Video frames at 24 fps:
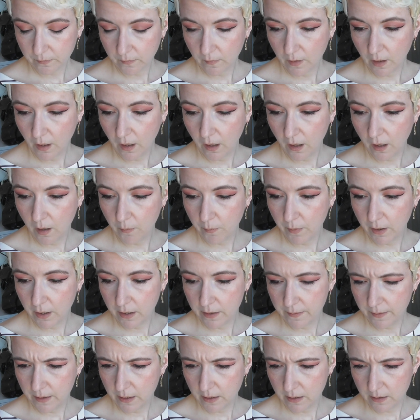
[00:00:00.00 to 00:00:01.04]
I
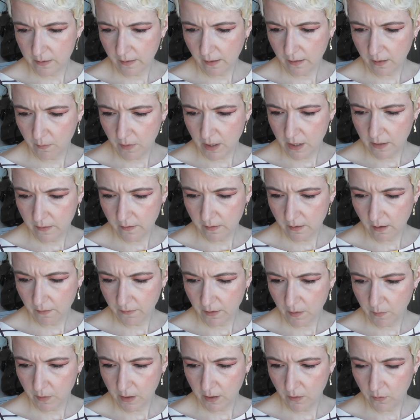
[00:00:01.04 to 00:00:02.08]
think, is that the main stuff
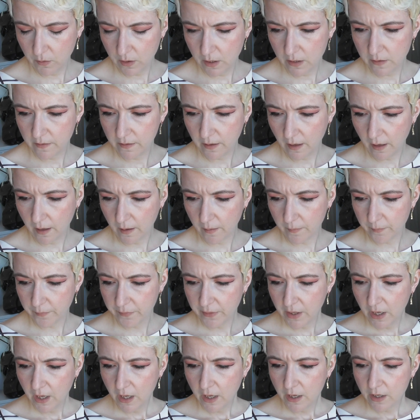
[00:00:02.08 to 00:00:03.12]
coming out with this? Yeah.
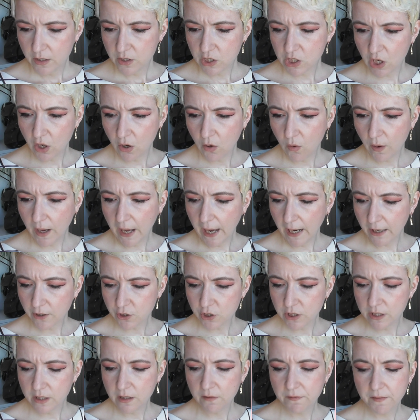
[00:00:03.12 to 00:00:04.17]
So
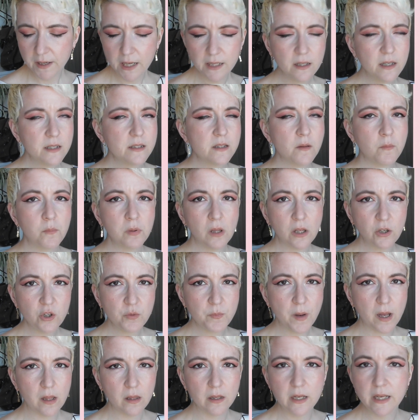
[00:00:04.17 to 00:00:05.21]
actually the fact that it's a blush
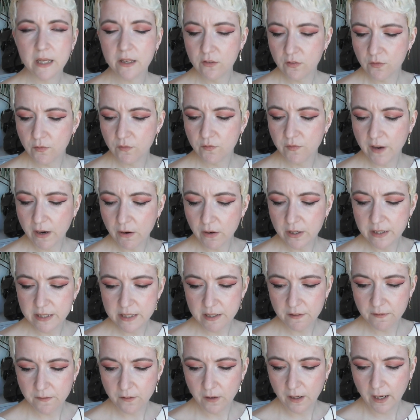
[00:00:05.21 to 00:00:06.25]
palette is very
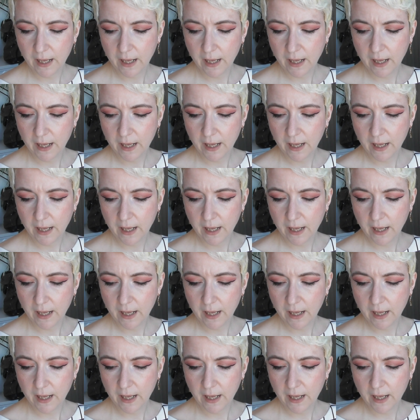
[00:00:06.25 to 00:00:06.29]
different.